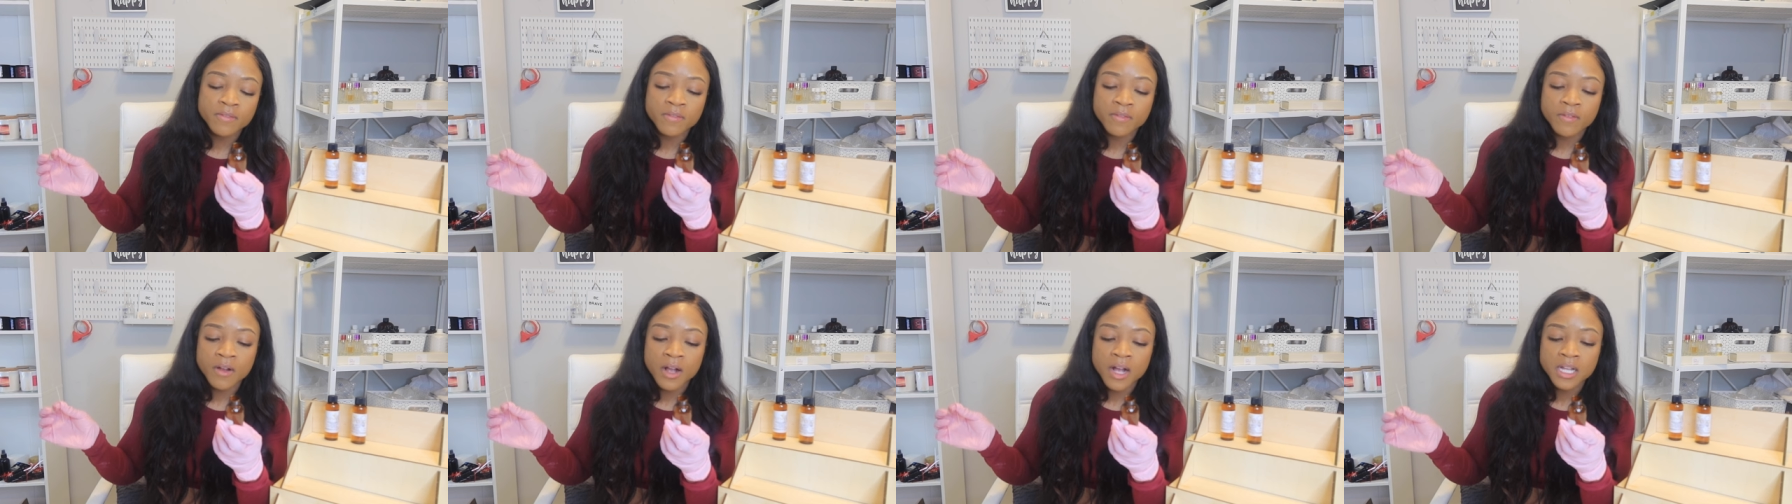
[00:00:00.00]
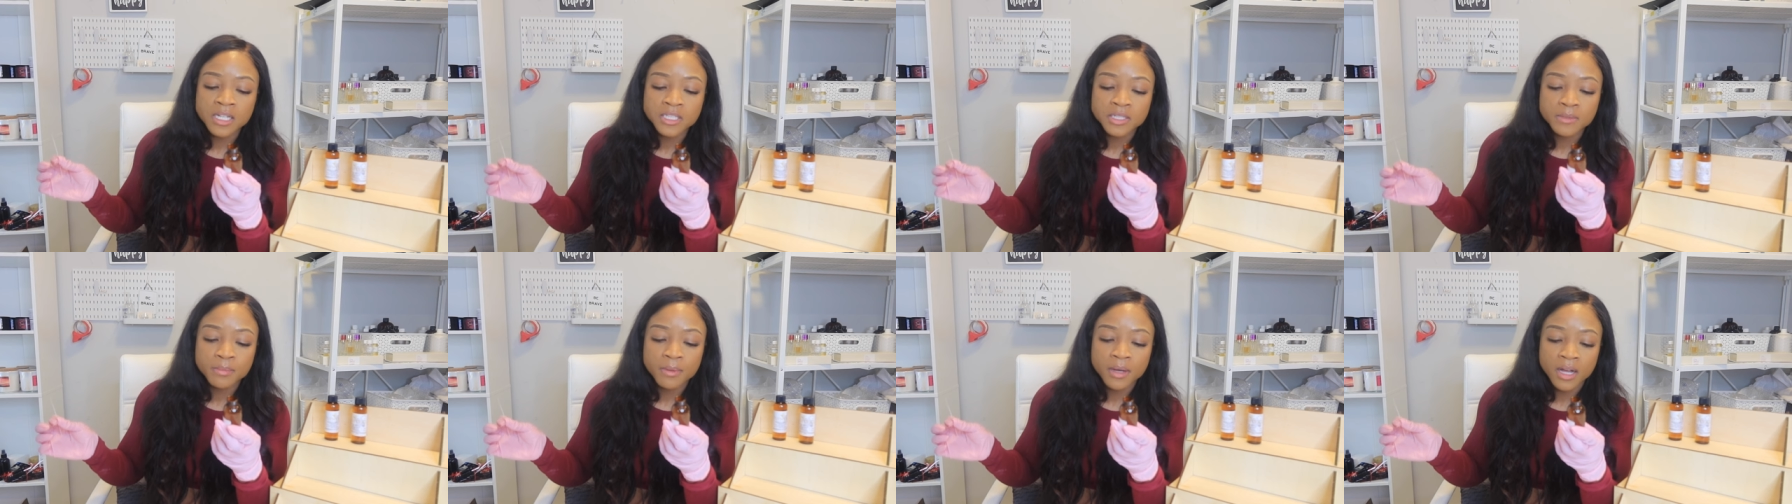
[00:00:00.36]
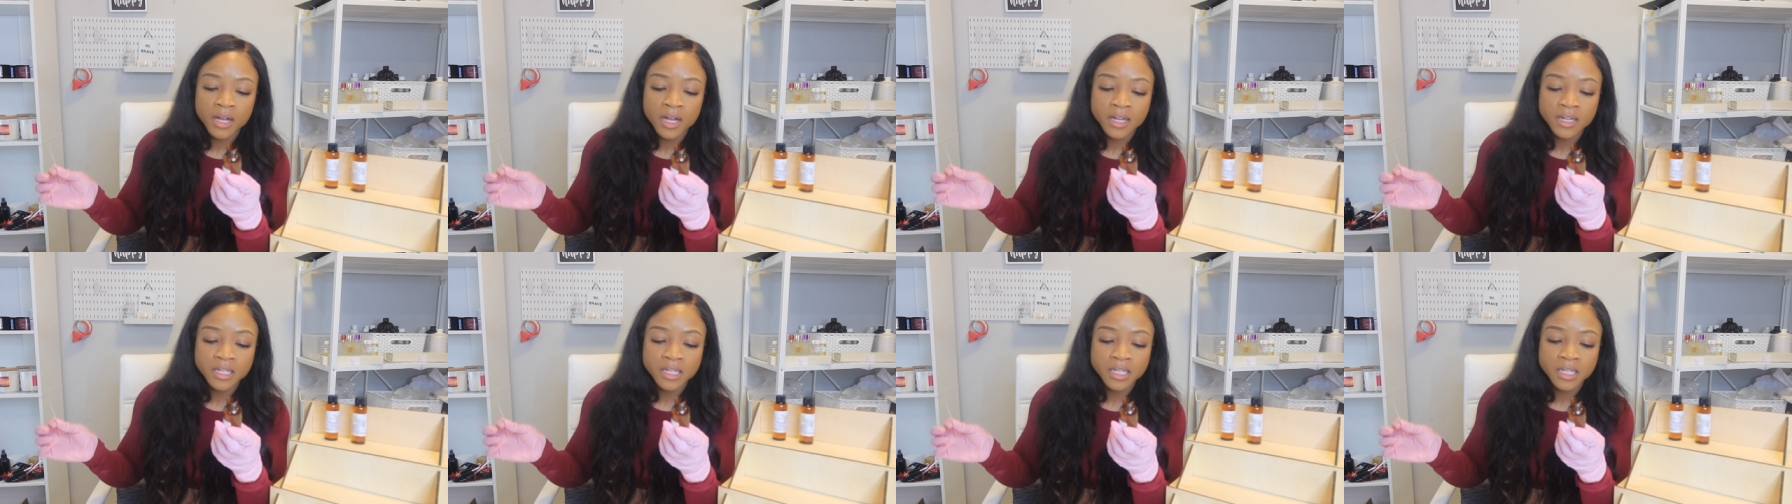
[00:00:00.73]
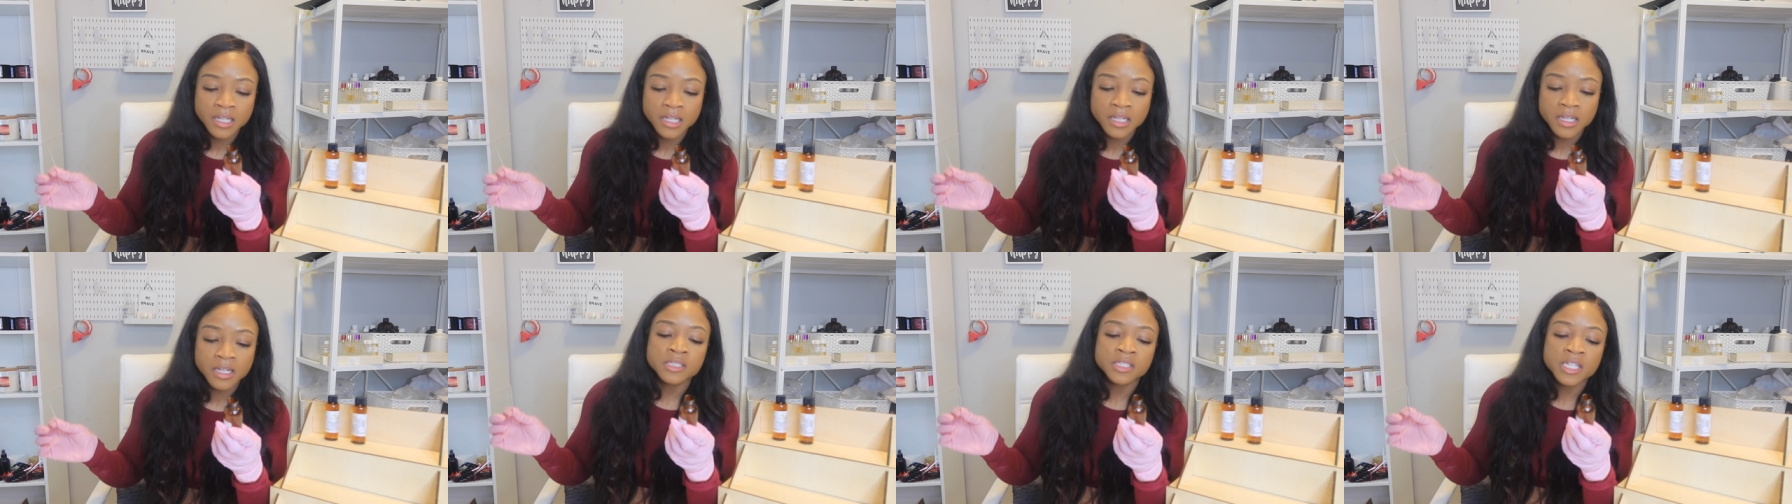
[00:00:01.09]

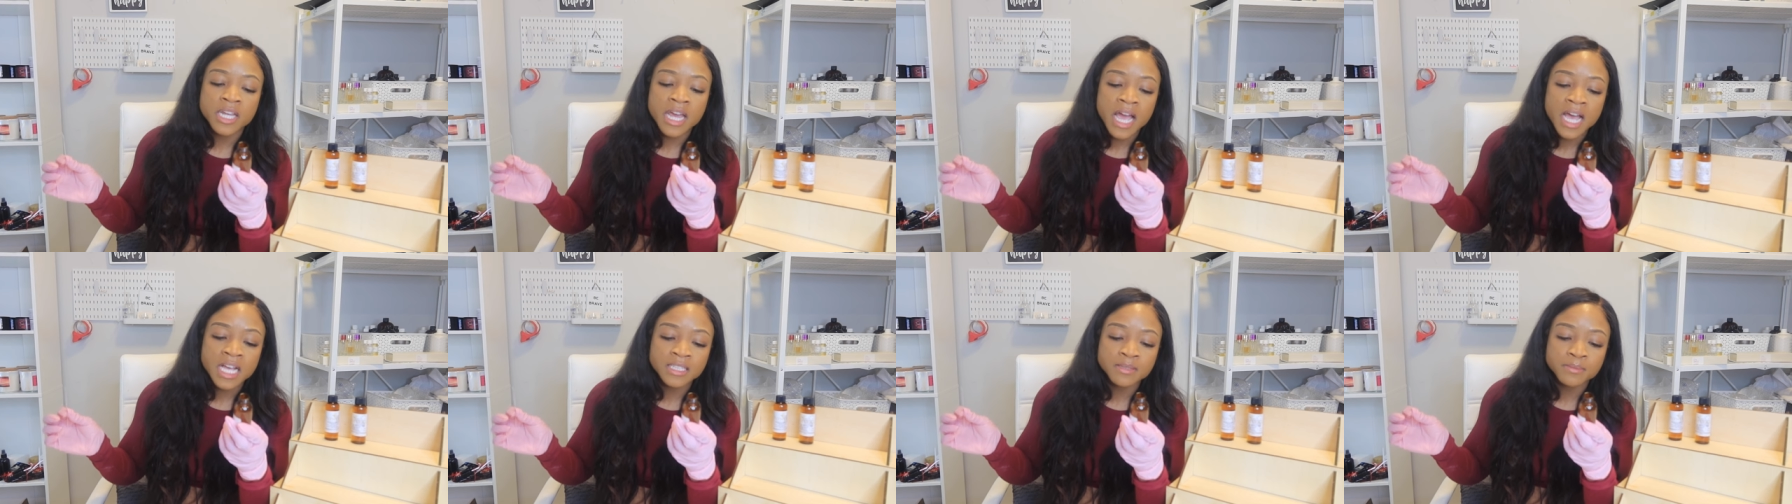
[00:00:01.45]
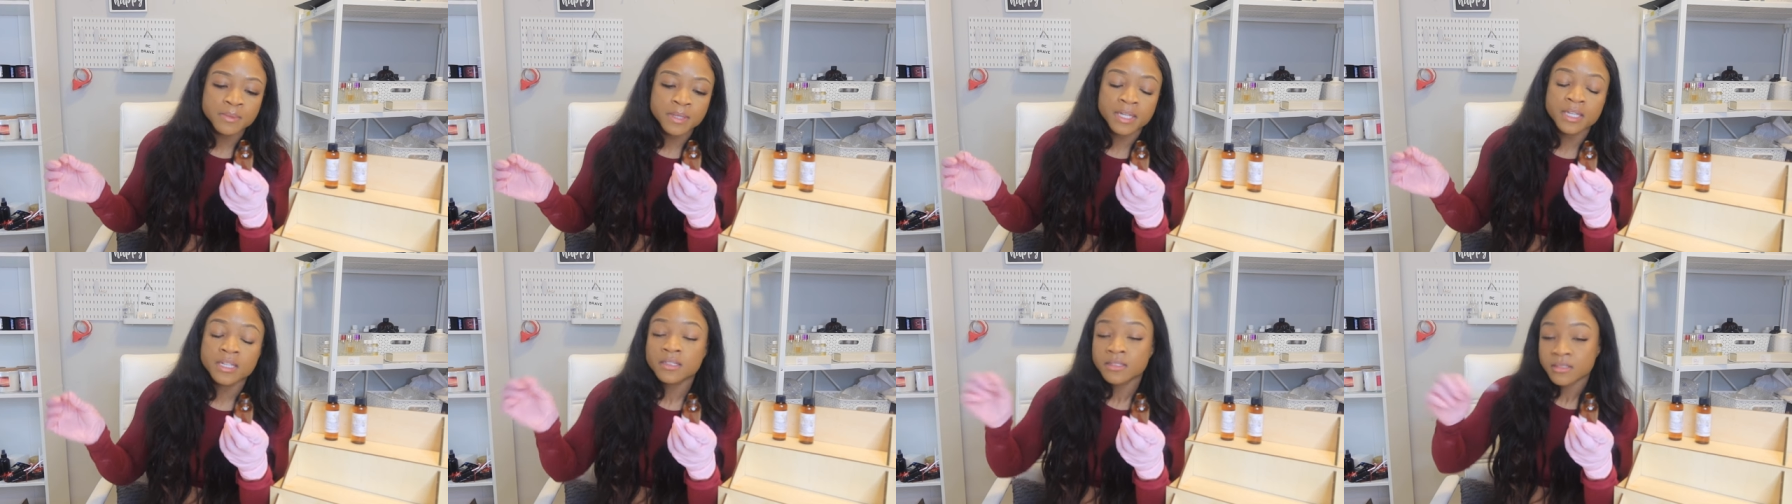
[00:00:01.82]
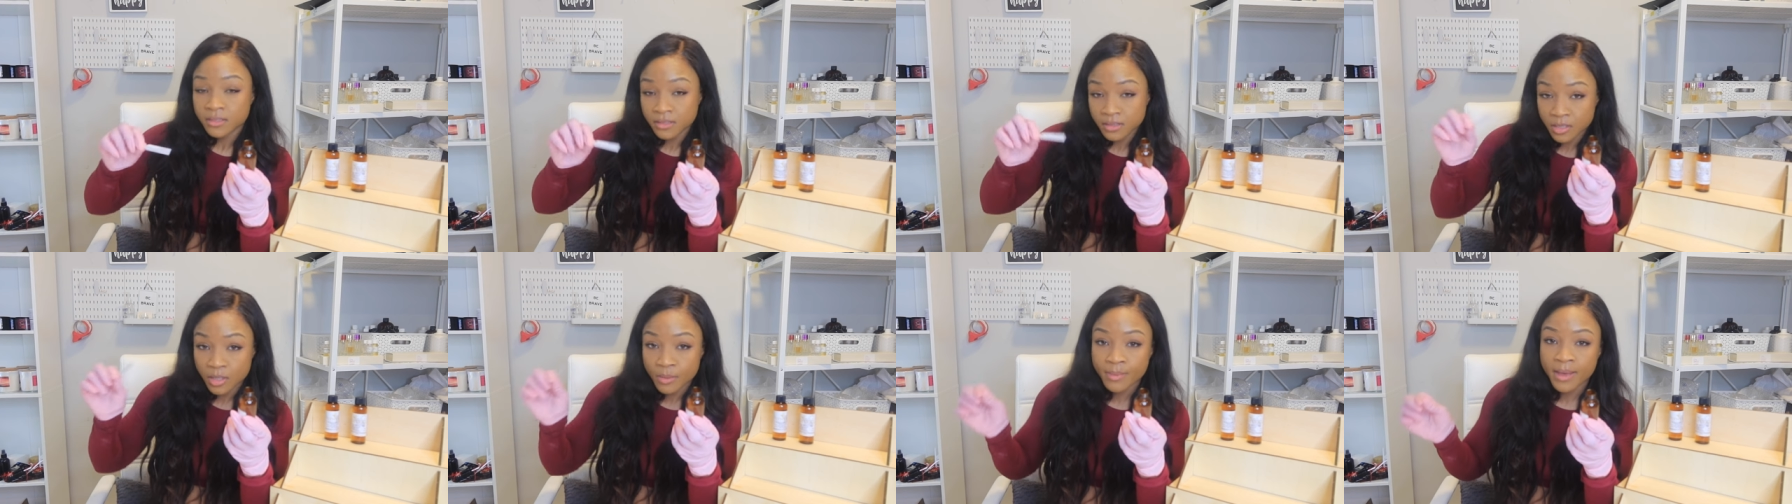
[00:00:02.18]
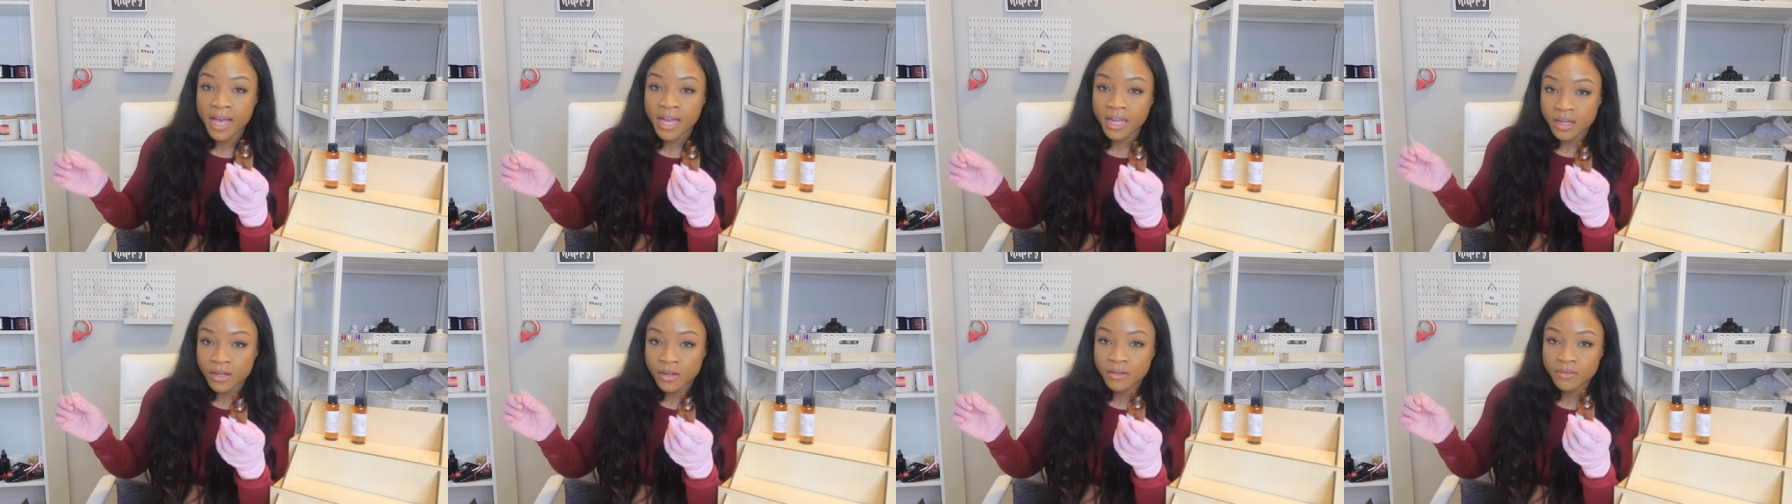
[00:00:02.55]
frangipani, jasmine,
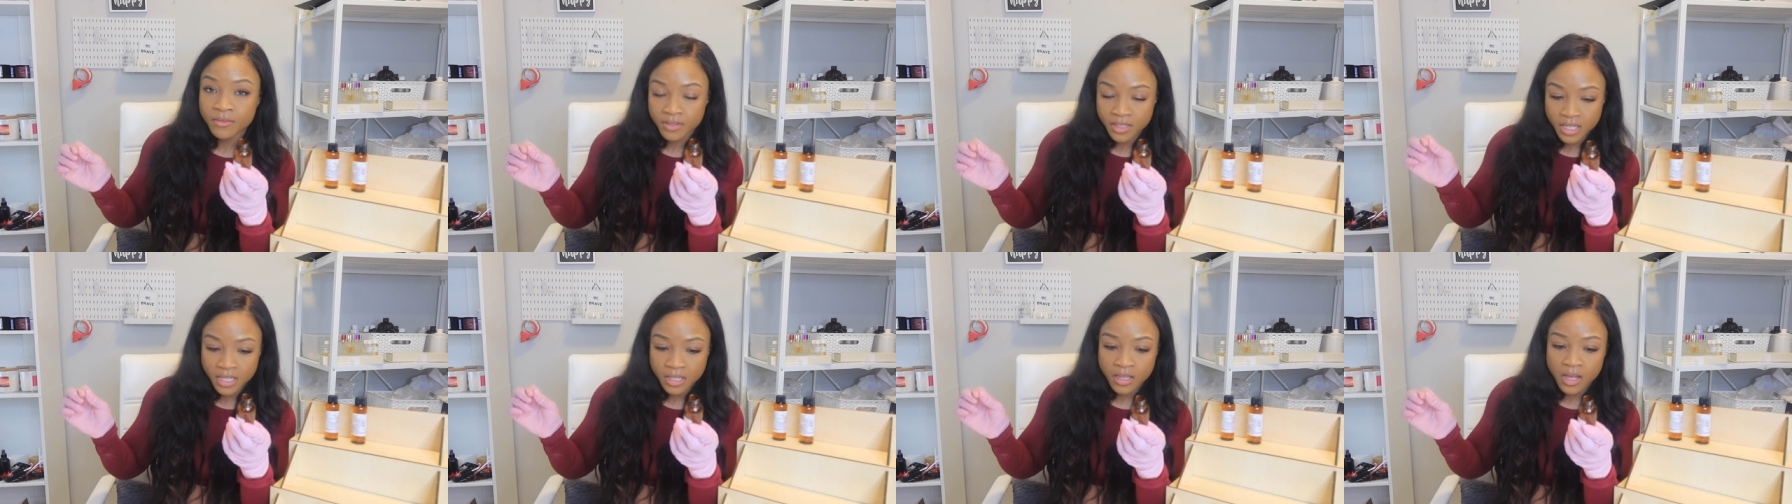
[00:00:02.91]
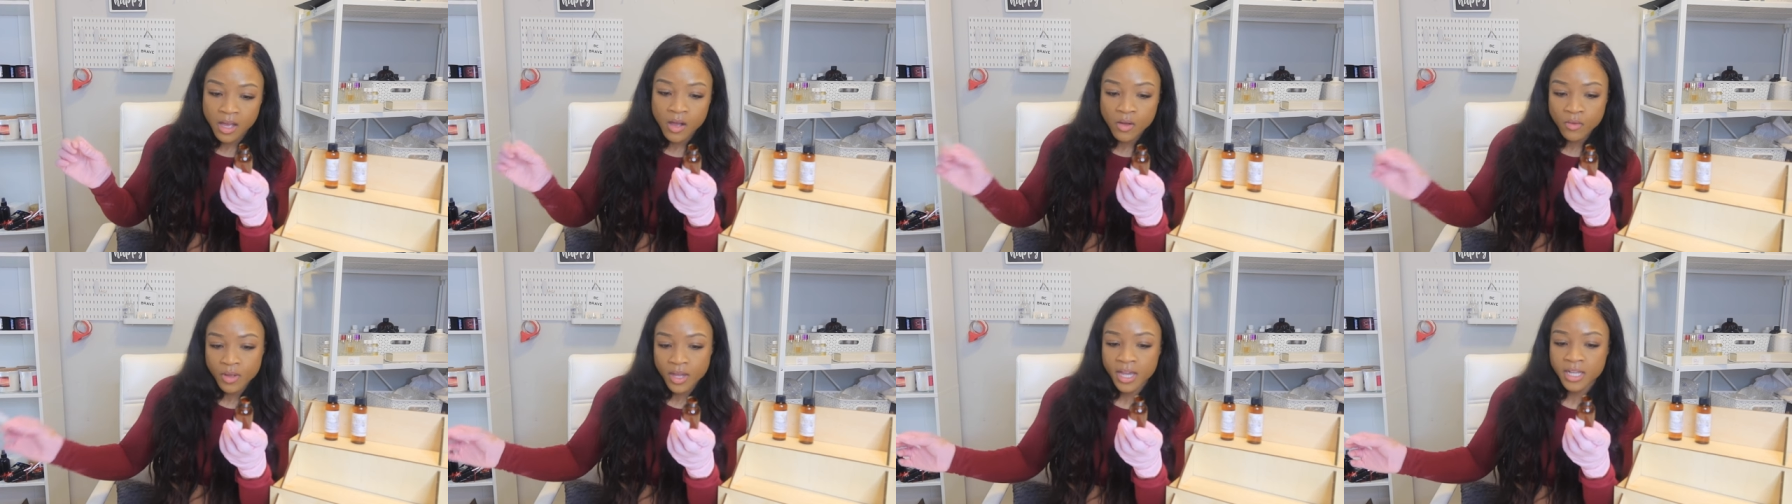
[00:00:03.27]
tobacco, and vanilla.